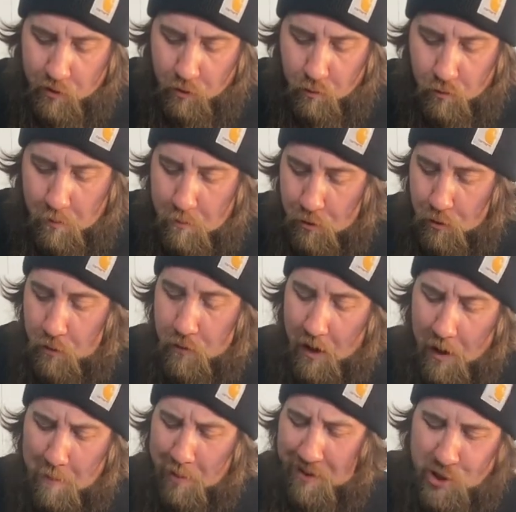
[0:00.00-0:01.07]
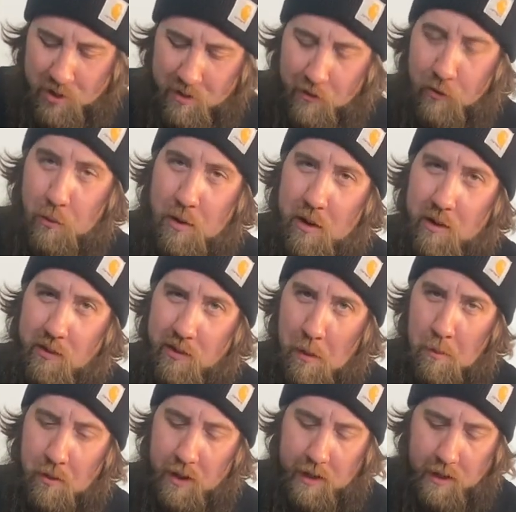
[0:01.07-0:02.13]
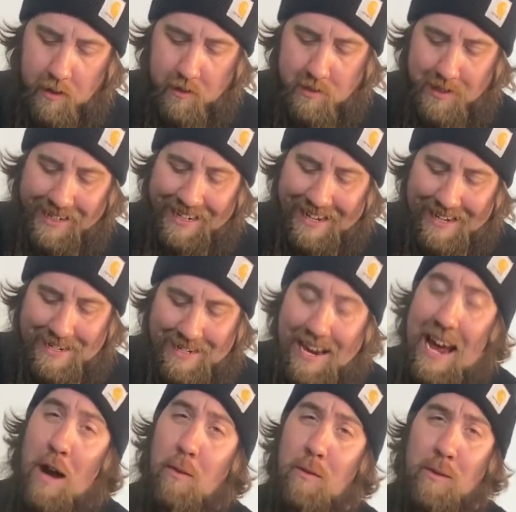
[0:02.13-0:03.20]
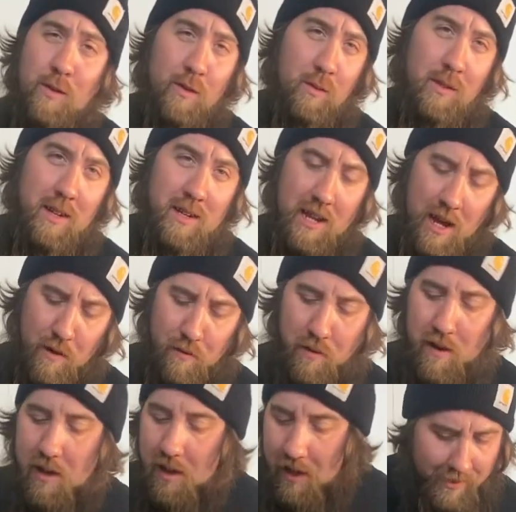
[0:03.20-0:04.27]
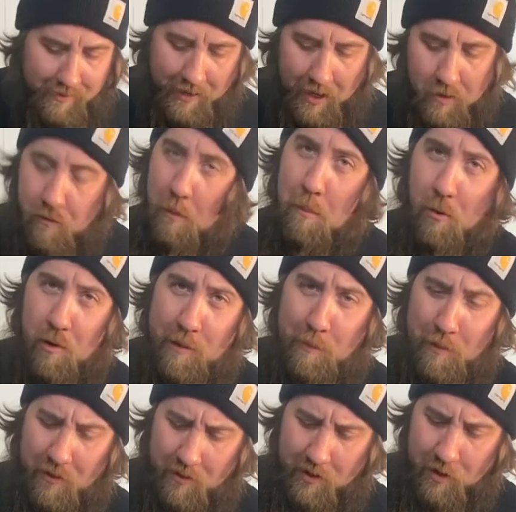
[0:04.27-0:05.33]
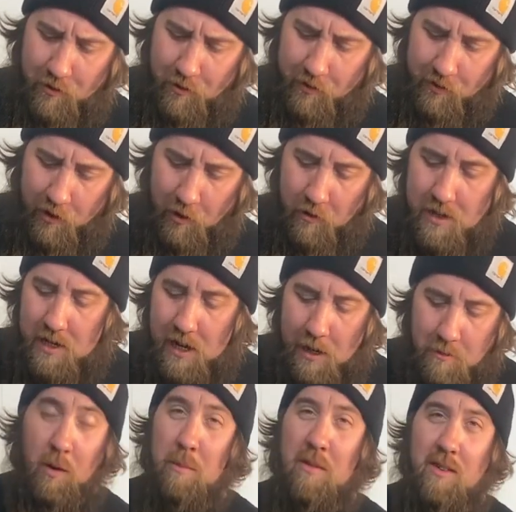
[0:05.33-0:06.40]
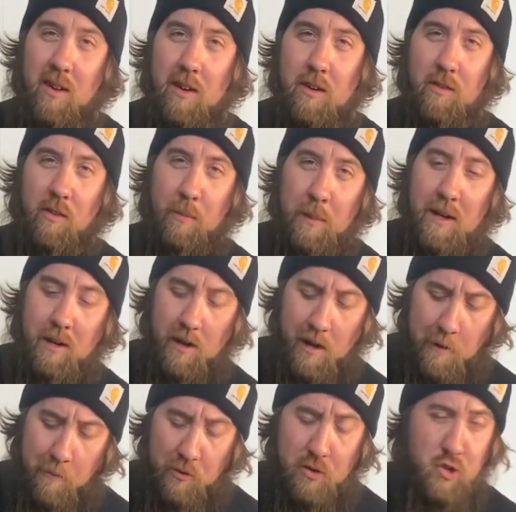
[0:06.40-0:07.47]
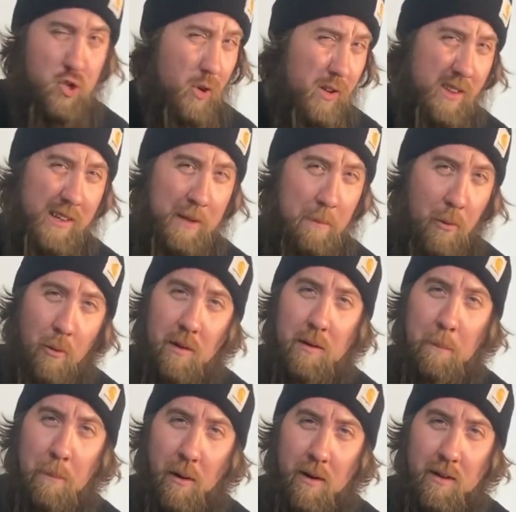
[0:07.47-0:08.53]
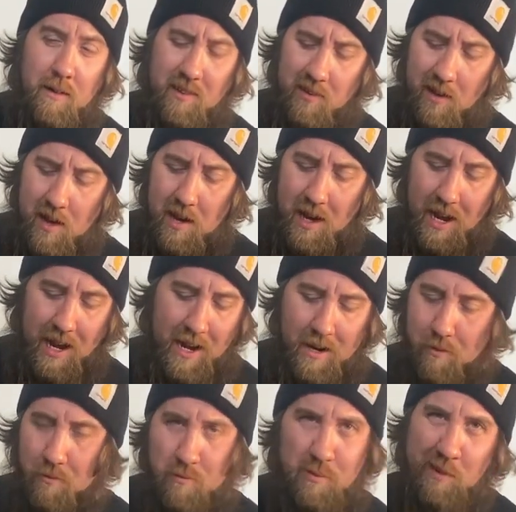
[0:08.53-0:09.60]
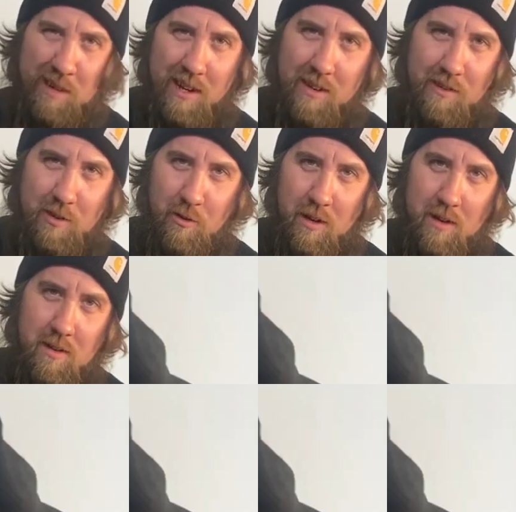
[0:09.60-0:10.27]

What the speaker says: to remove a bunch of this rear assembly here to get down to the diff. That's kind of a boring procedure, so I'm just gonna speed it up, show you the important parts, and we'll get to it.